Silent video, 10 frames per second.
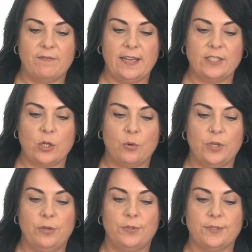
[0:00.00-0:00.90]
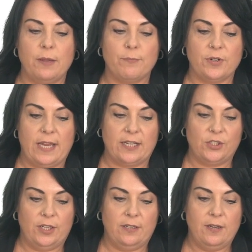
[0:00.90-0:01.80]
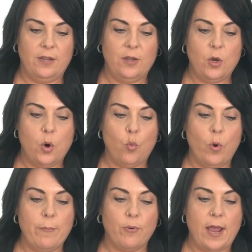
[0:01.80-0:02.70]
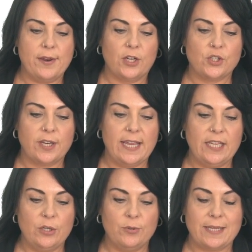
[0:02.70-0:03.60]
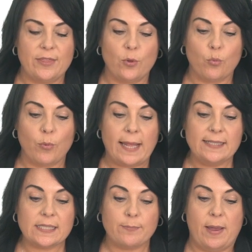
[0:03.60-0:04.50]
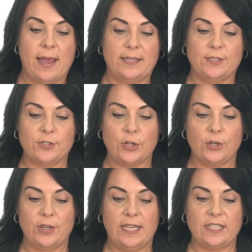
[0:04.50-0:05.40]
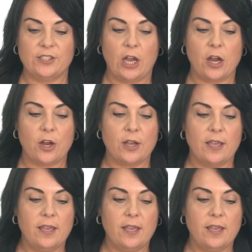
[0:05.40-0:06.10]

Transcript: if I don't use sun protection. What product should I use on the red spots turning dark